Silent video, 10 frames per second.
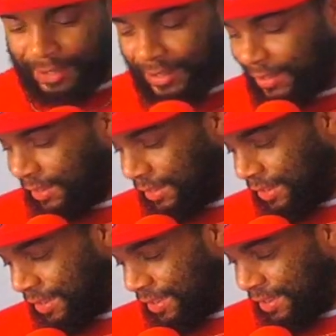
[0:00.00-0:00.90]

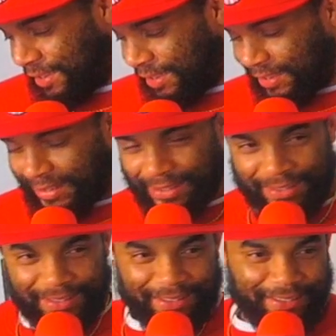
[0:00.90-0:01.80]

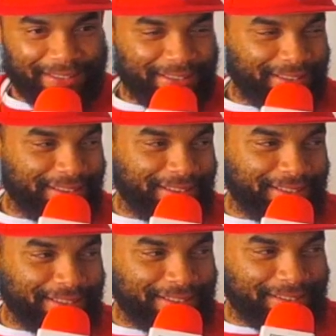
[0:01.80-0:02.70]

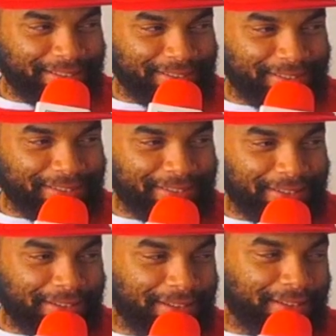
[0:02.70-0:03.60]

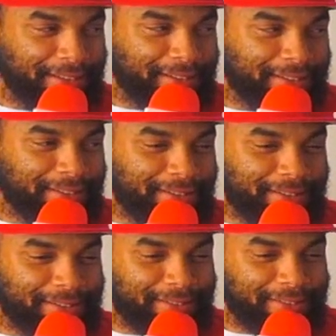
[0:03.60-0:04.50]

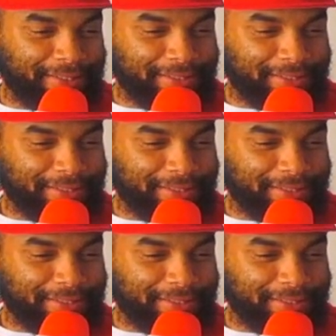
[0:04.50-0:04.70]
No words are spoken by the person on screen.